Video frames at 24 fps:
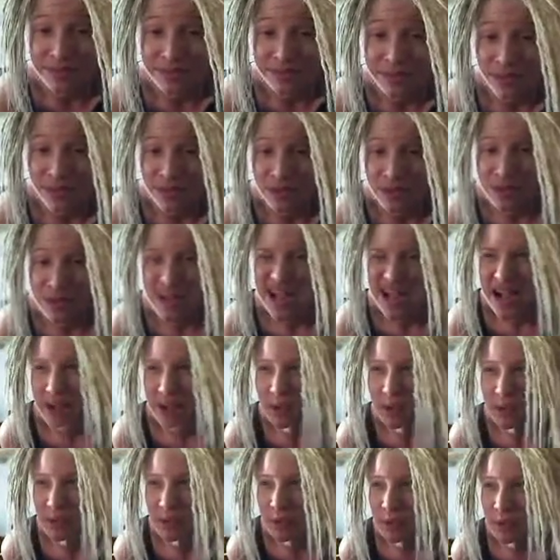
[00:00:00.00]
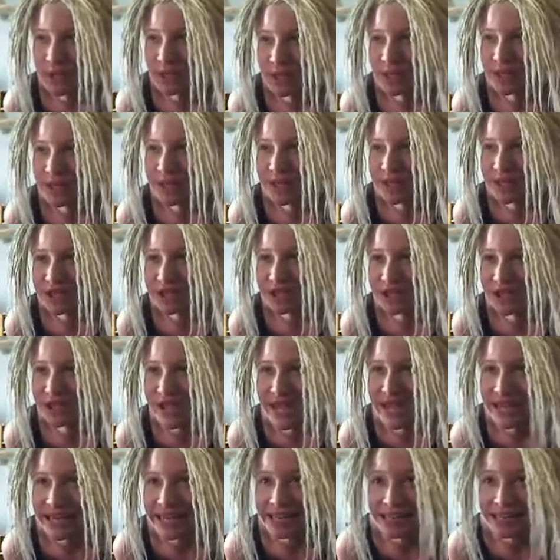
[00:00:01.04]
You know, one more trick of the
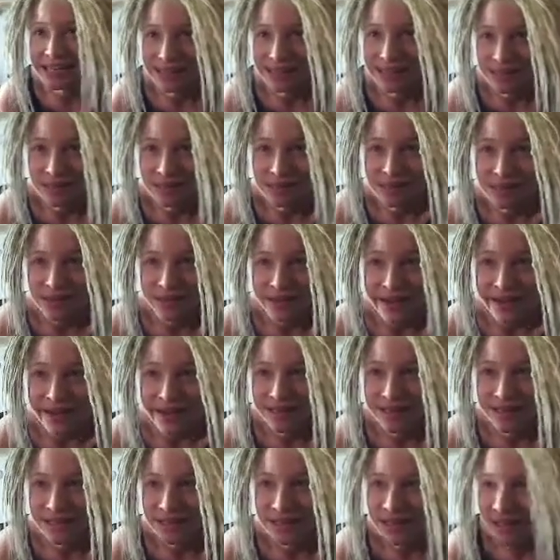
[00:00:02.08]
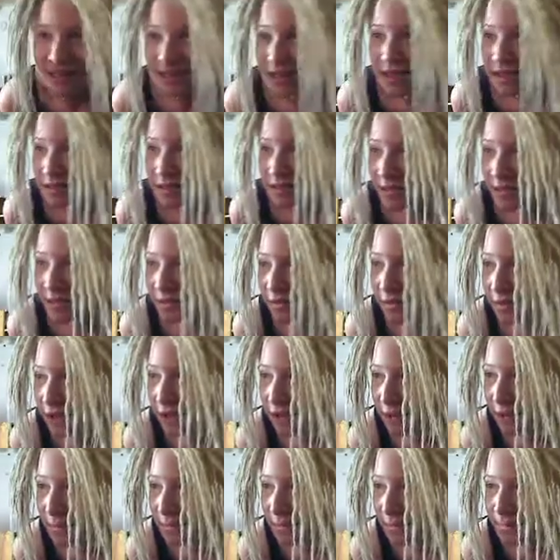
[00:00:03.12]
trade. It'd be great. So
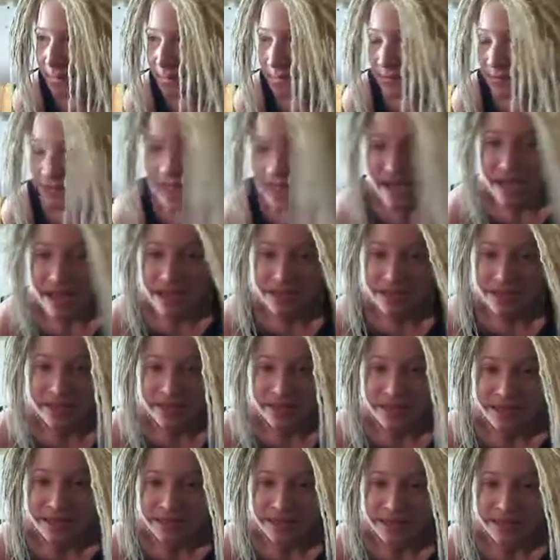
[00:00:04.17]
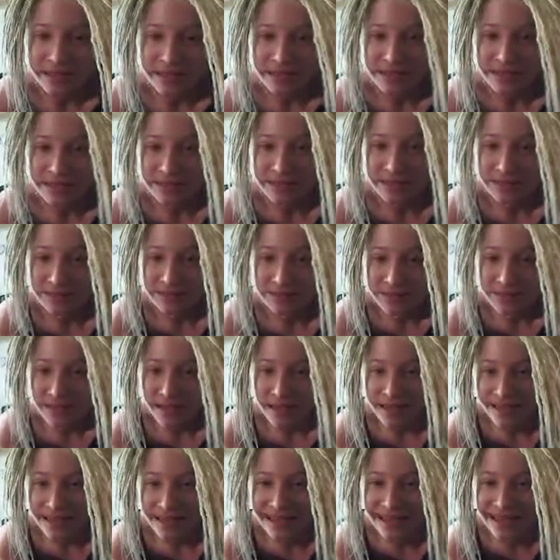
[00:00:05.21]
yeah. Anyway, that's
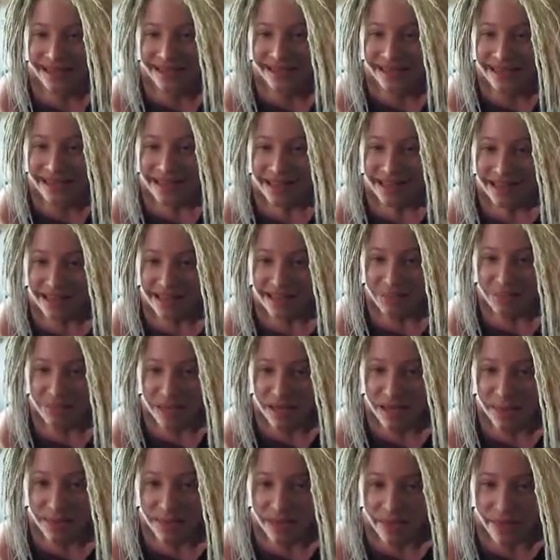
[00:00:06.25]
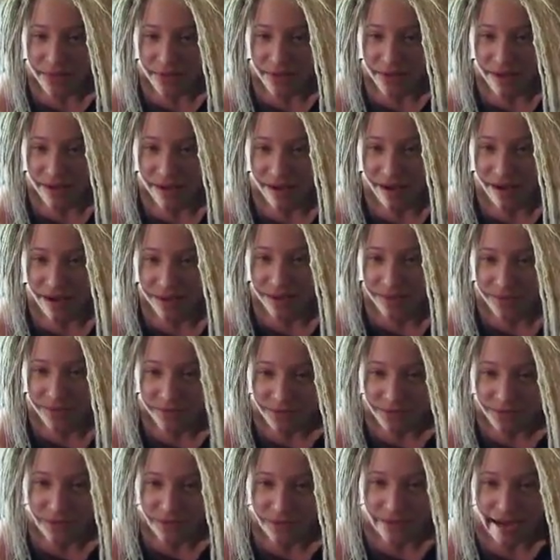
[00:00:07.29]
that's me blathering on
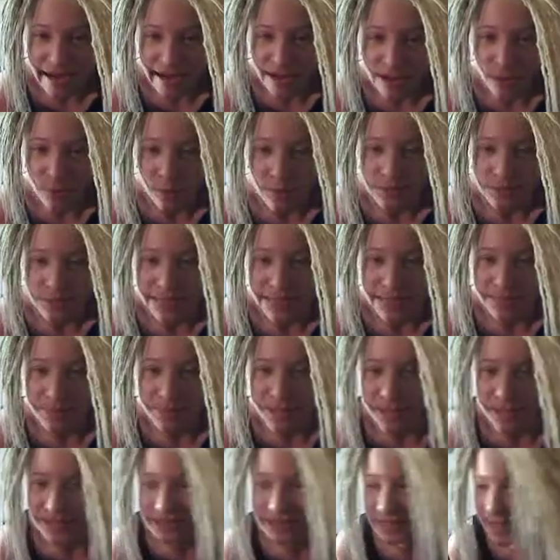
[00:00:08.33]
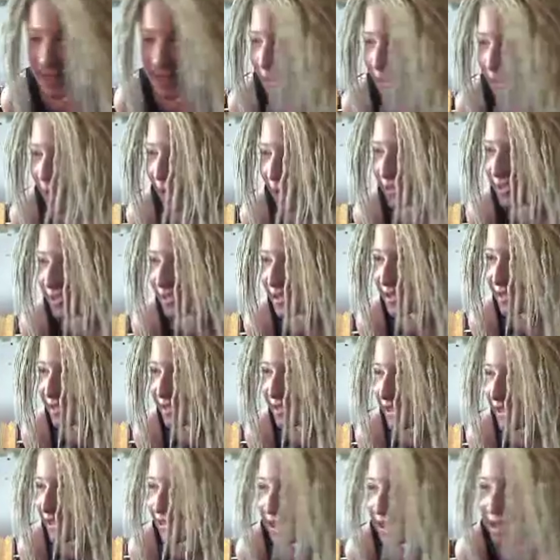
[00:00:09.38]
for almost 8 minutes about this
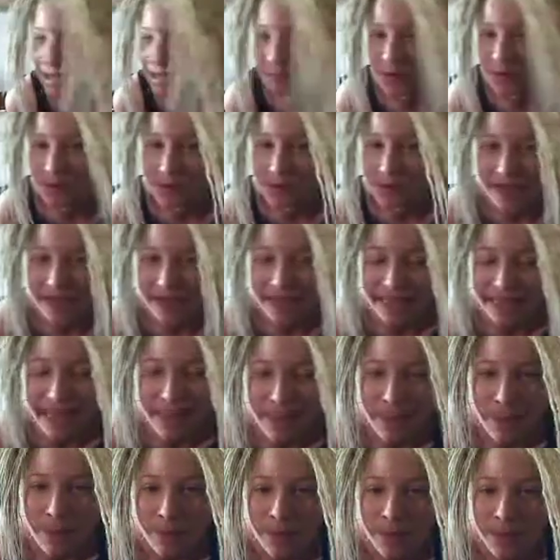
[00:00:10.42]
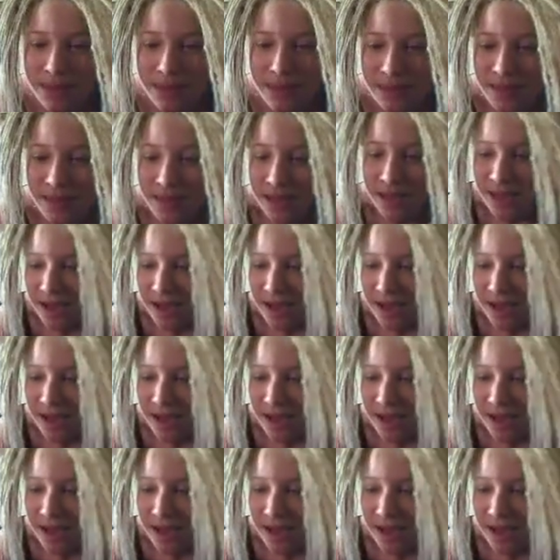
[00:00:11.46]
little gizmo that I came up with.